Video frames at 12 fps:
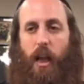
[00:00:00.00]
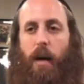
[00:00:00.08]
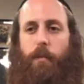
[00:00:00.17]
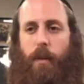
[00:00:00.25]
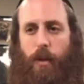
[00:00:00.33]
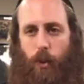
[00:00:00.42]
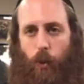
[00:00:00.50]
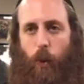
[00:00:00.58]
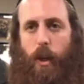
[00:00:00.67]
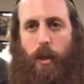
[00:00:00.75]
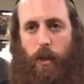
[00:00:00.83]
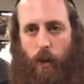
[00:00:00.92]
coming to
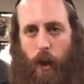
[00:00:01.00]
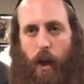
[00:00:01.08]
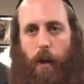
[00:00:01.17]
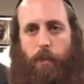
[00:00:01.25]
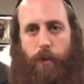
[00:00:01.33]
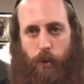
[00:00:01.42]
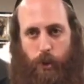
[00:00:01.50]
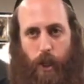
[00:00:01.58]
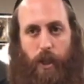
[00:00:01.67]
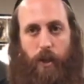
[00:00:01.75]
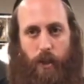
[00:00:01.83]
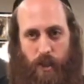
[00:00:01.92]
wake you up, to
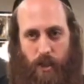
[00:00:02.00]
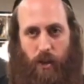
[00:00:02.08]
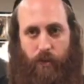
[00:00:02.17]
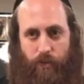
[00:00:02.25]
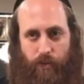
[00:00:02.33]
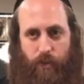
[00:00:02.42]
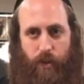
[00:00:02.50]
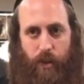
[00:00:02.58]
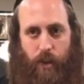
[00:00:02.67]
check yourself.